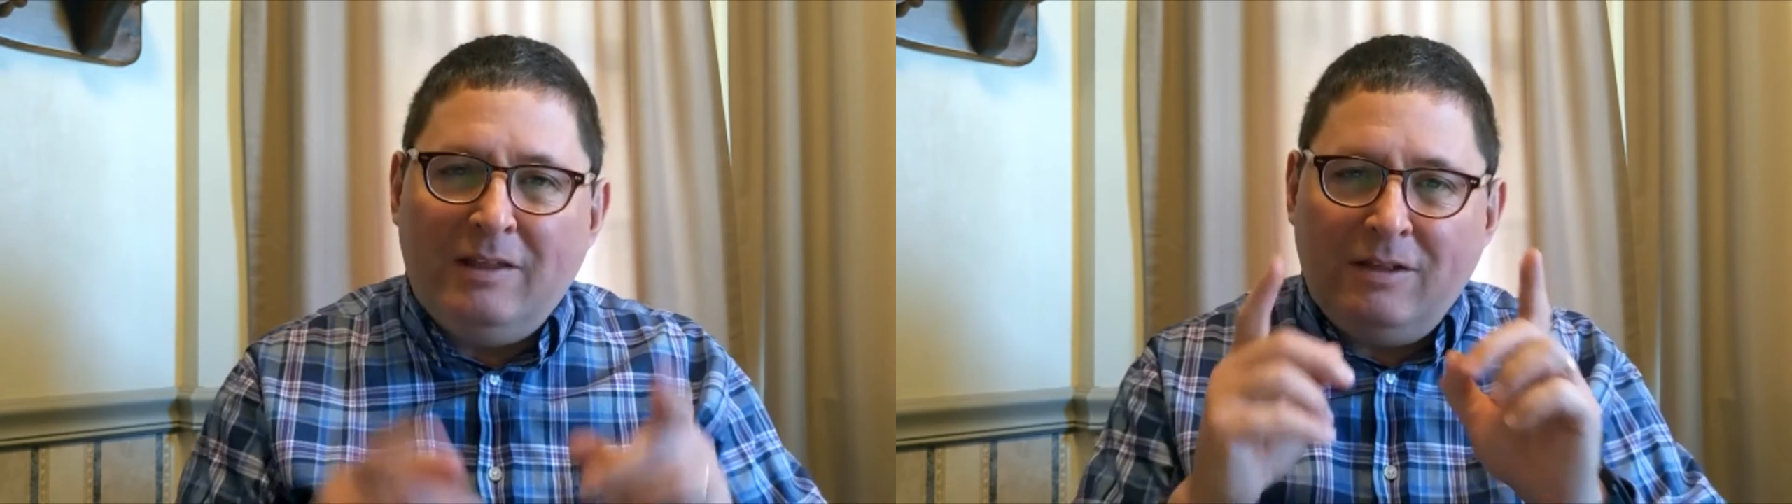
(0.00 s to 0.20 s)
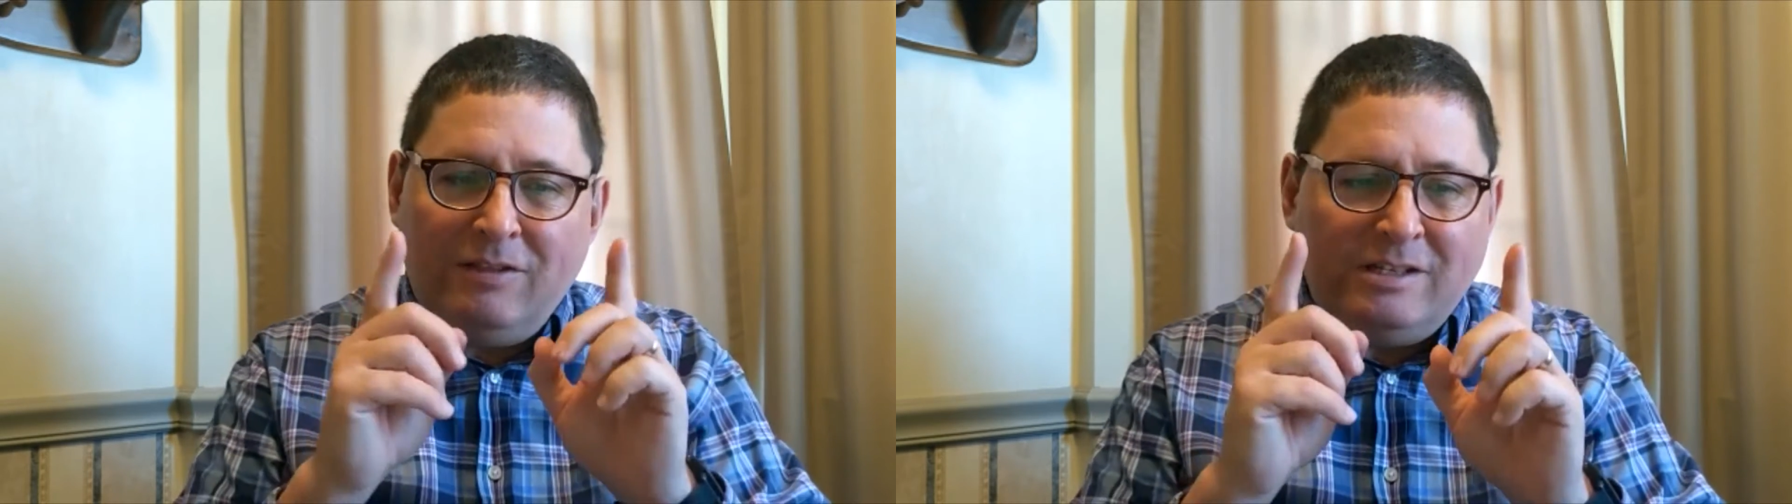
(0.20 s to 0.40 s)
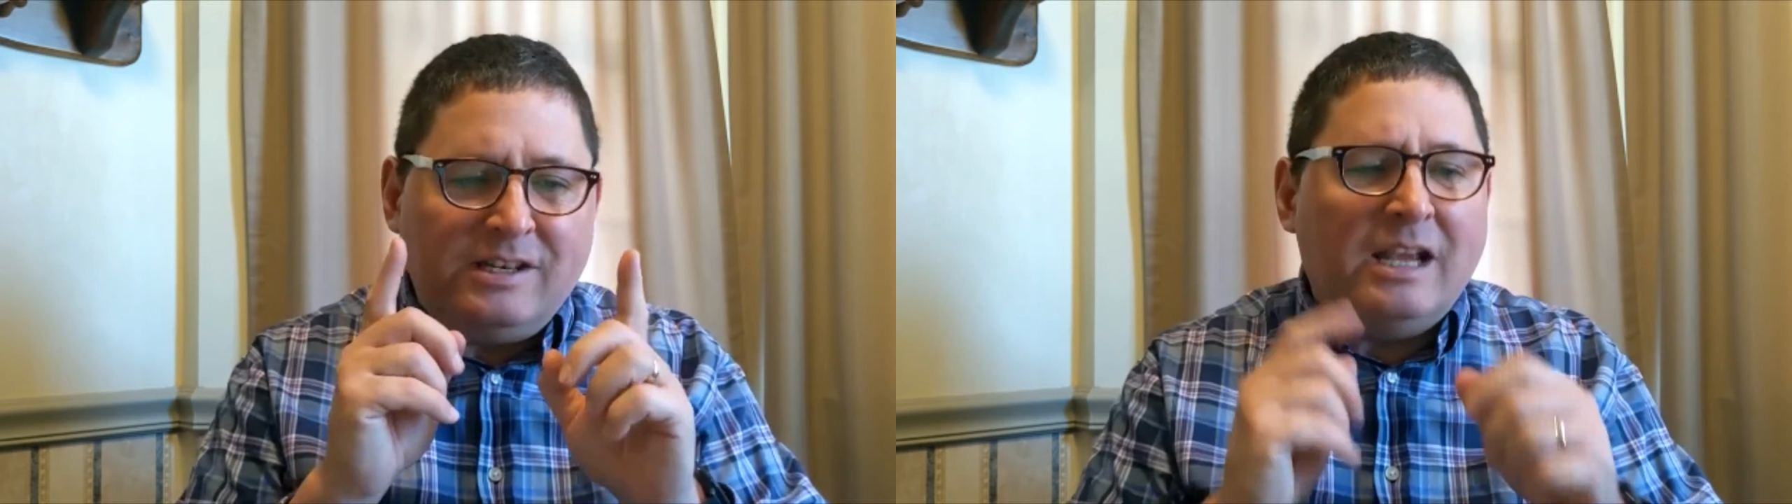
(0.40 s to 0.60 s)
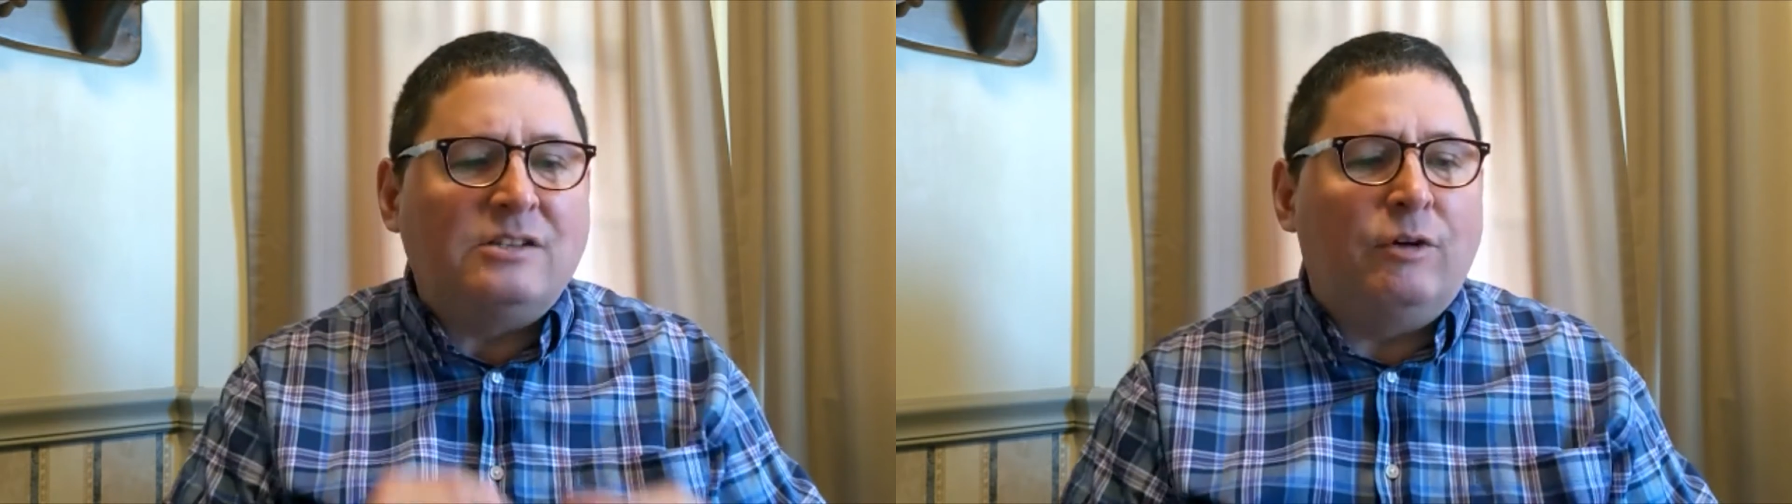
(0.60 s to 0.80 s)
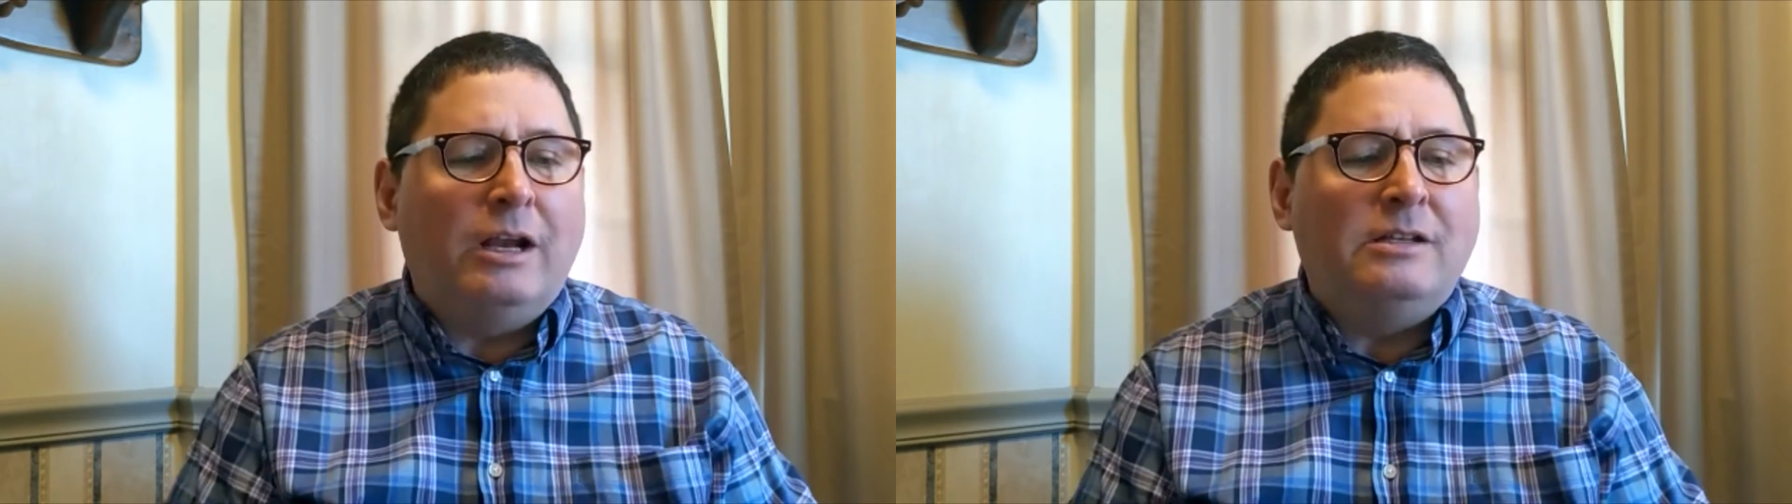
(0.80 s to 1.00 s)
Then this
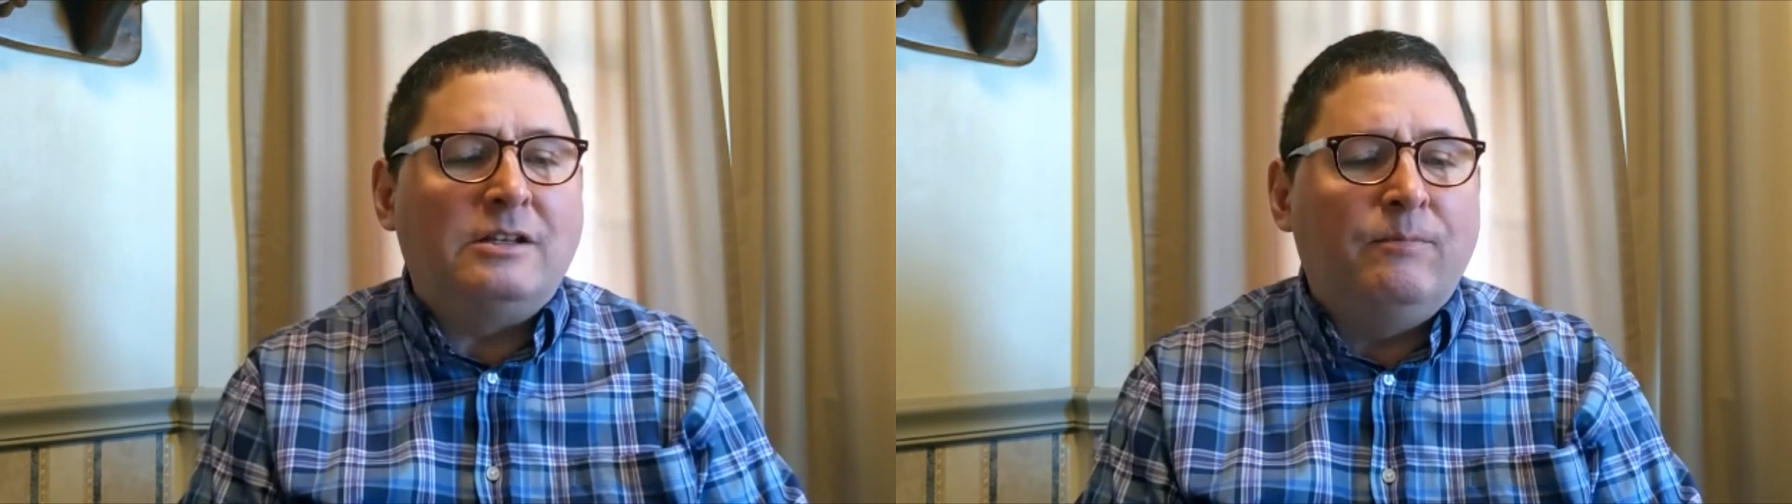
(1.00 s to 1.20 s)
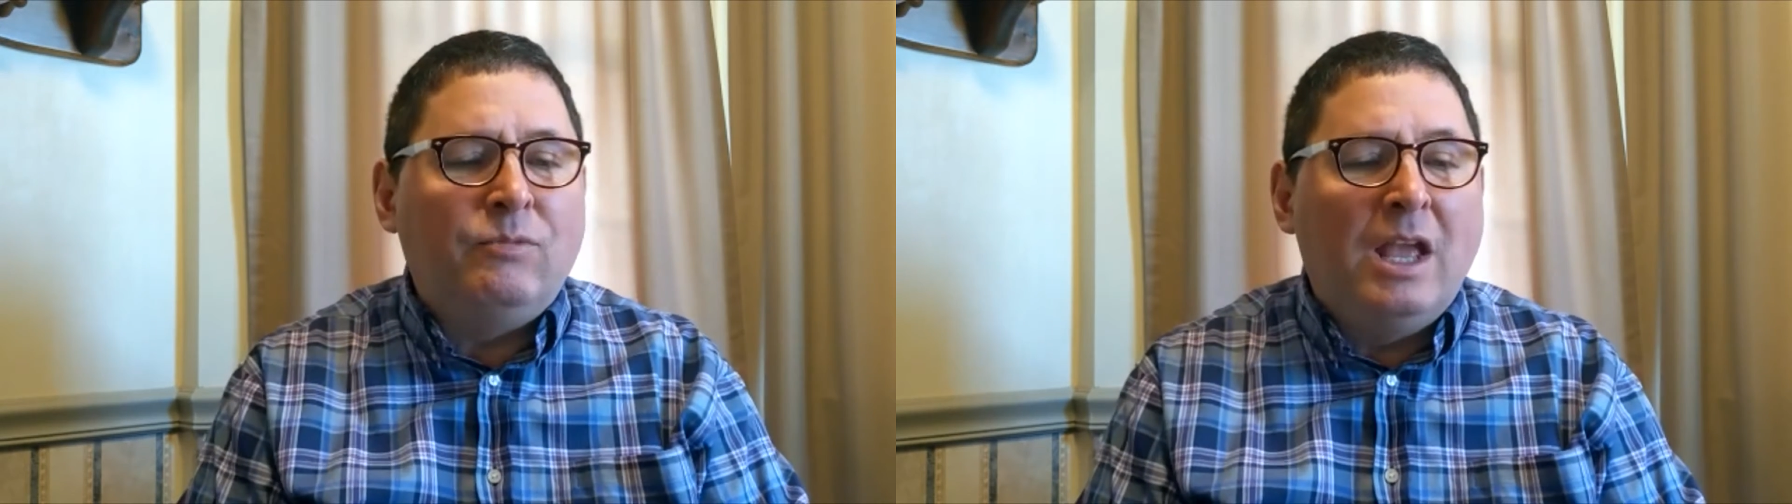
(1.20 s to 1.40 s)
next phrase,